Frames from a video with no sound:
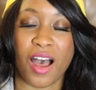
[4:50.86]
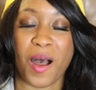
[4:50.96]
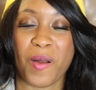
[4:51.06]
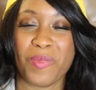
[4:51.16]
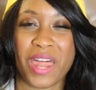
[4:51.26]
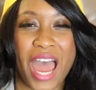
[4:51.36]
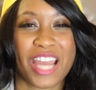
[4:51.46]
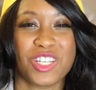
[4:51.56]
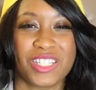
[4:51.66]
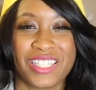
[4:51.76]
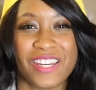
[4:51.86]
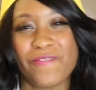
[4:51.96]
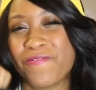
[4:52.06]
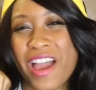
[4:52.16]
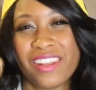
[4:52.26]
that I just
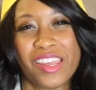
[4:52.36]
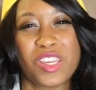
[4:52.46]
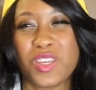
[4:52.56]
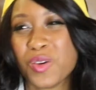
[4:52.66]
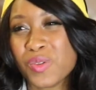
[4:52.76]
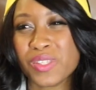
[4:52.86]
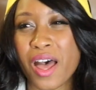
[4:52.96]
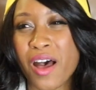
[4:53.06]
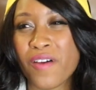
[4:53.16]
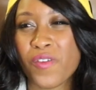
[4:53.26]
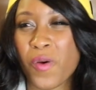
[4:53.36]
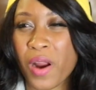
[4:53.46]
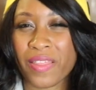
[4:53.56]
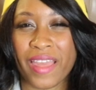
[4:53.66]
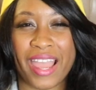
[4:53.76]
didn't find like use of,
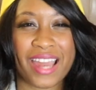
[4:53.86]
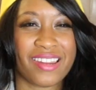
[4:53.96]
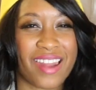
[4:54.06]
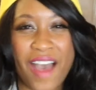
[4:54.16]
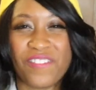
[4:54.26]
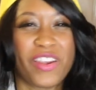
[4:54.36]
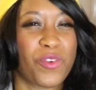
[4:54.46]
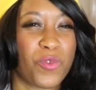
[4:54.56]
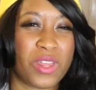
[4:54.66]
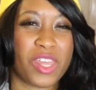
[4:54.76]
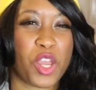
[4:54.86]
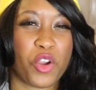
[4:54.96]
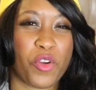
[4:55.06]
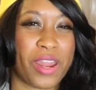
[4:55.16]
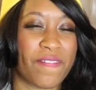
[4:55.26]
or like I didn't have like really a
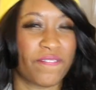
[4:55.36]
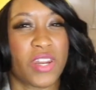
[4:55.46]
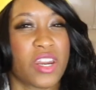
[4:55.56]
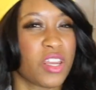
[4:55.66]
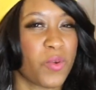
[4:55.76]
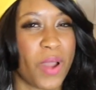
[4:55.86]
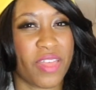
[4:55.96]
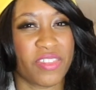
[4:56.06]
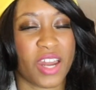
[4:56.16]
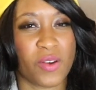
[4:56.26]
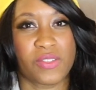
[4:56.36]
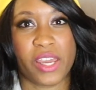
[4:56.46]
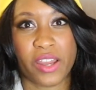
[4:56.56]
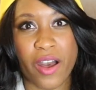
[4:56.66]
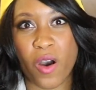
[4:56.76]
great affinity with, and I was
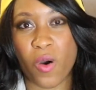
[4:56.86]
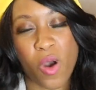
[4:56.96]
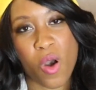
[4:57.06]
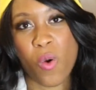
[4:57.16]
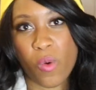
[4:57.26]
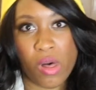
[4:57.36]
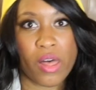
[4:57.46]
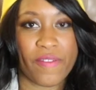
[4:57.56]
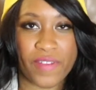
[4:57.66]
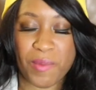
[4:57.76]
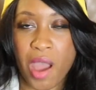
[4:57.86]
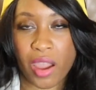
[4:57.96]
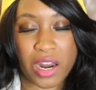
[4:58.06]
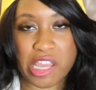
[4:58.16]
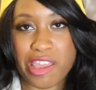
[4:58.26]
like, oh well, if I'm
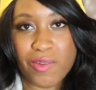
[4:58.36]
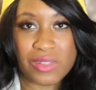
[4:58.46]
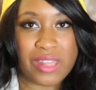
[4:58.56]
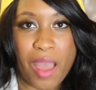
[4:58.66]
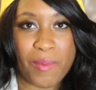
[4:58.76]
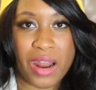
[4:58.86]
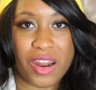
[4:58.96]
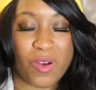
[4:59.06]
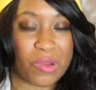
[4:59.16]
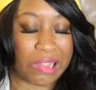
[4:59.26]
not going to use them and I don't